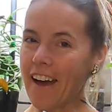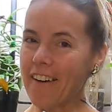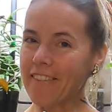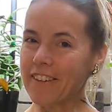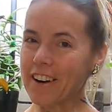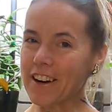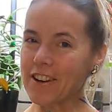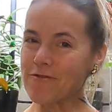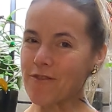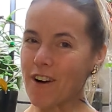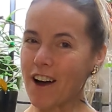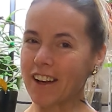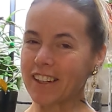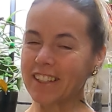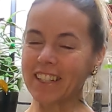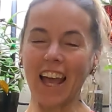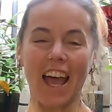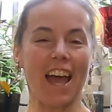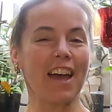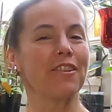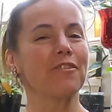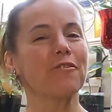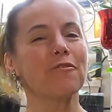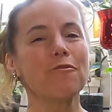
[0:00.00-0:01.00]
everyone,
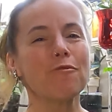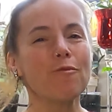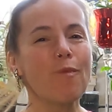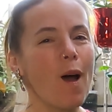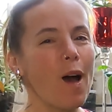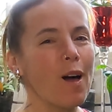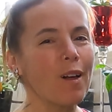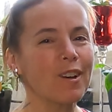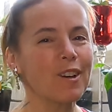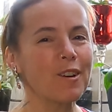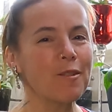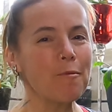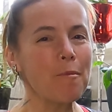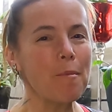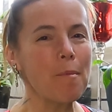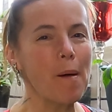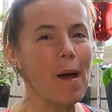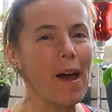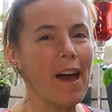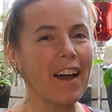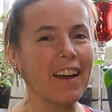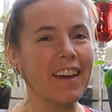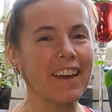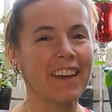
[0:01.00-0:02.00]
and welcome
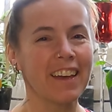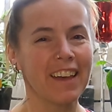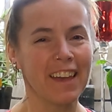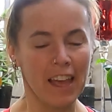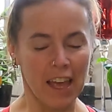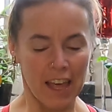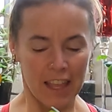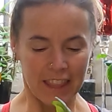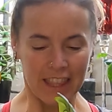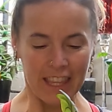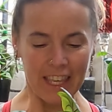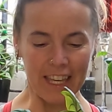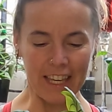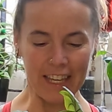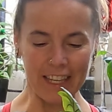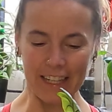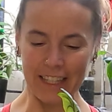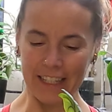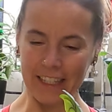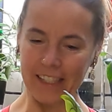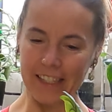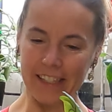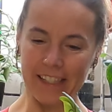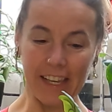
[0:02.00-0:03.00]
back.
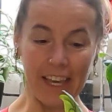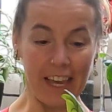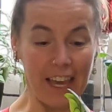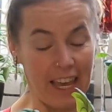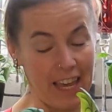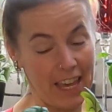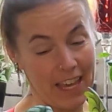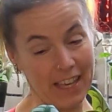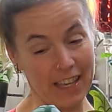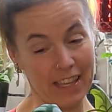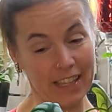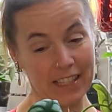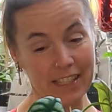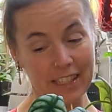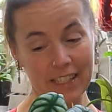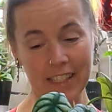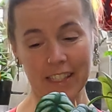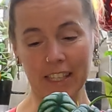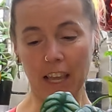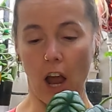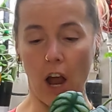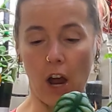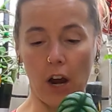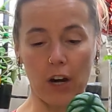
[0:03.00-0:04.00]
This
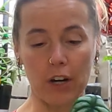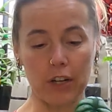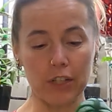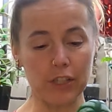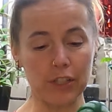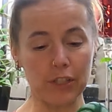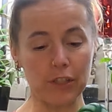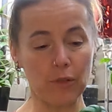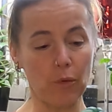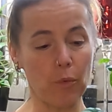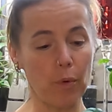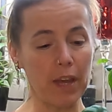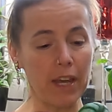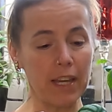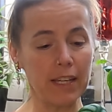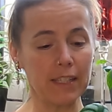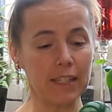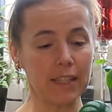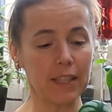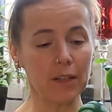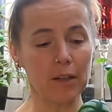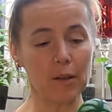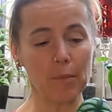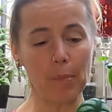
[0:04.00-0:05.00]
is our
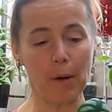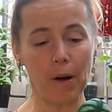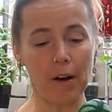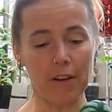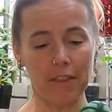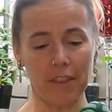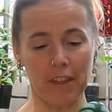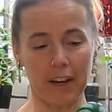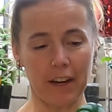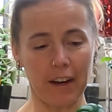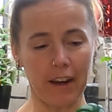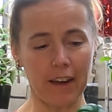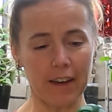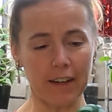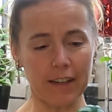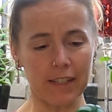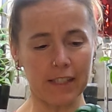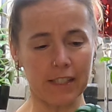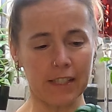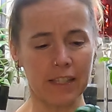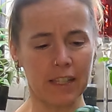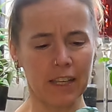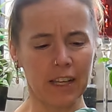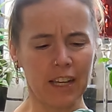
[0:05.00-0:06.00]
sweet little
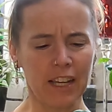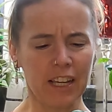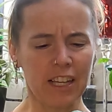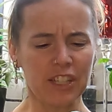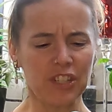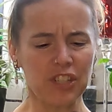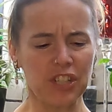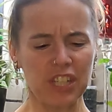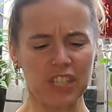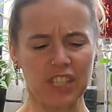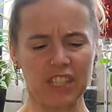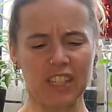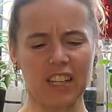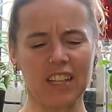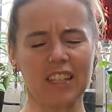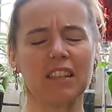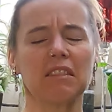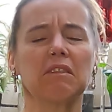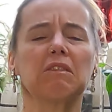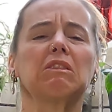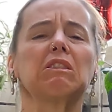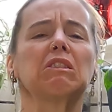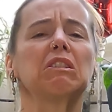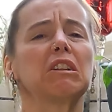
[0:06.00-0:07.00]
Parthenax. She
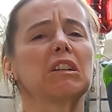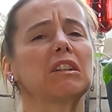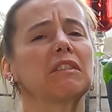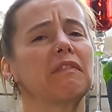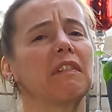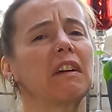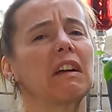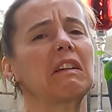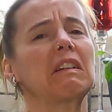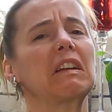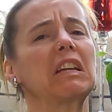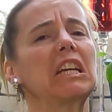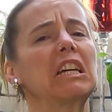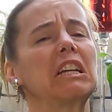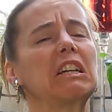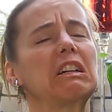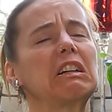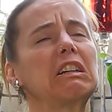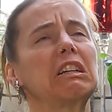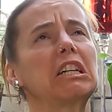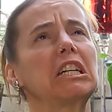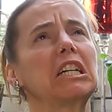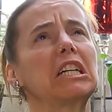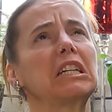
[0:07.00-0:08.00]
doesn't look very
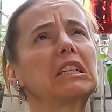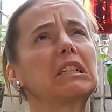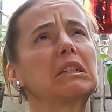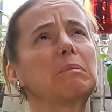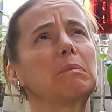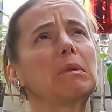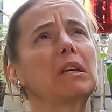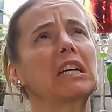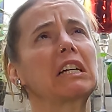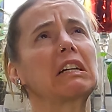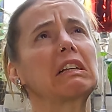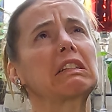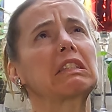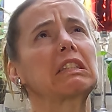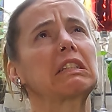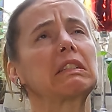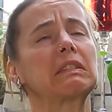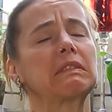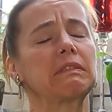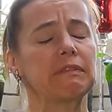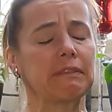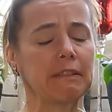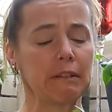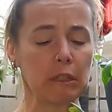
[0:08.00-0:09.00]
good because
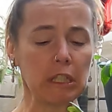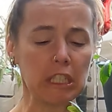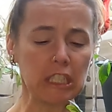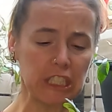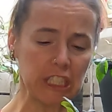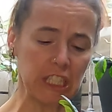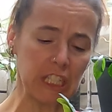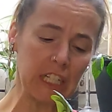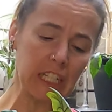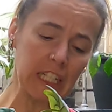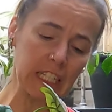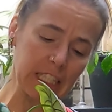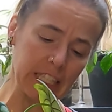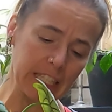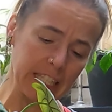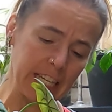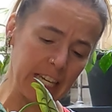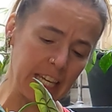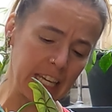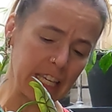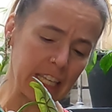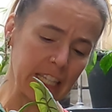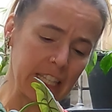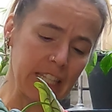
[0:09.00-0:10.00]

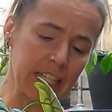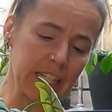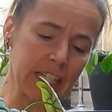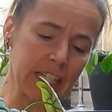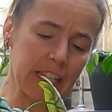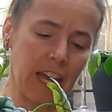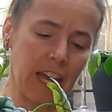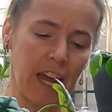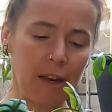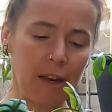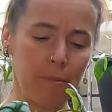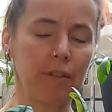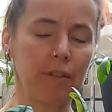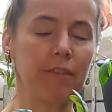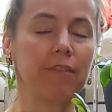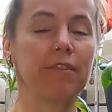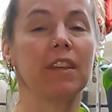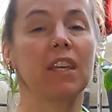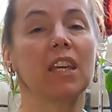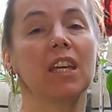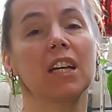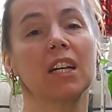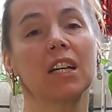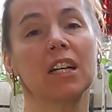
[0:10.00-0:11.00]
unfortunately the time of
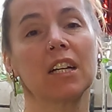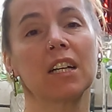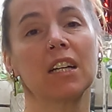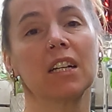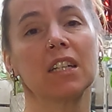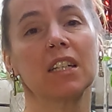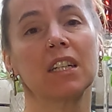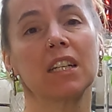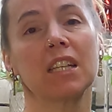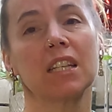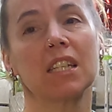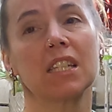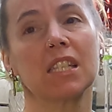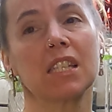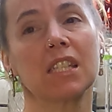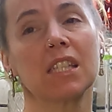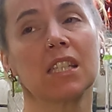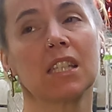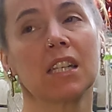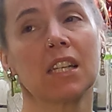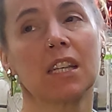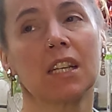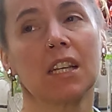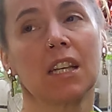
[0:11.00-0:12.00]
year is